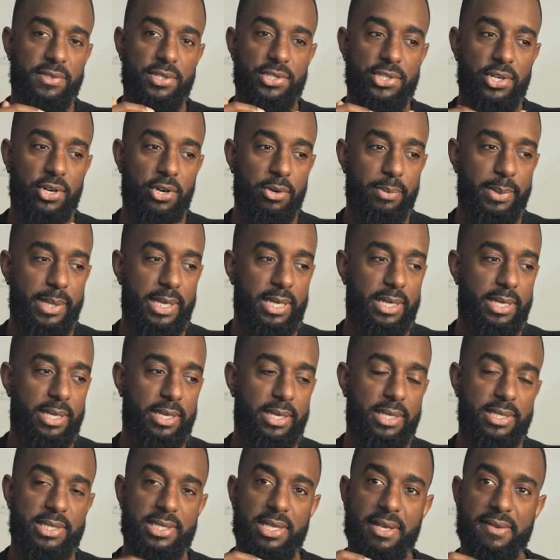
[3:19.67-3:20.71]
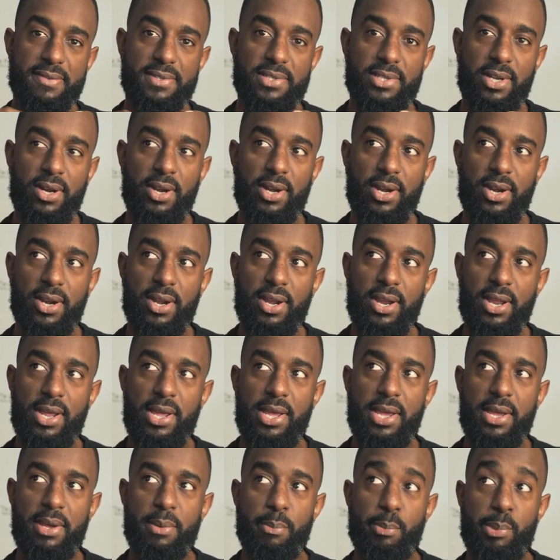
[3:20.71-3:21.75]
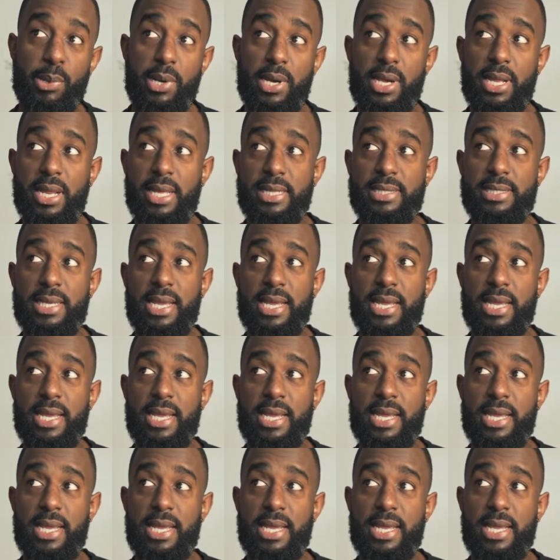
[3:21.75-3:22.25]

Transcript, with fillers: determined and a self starter. But at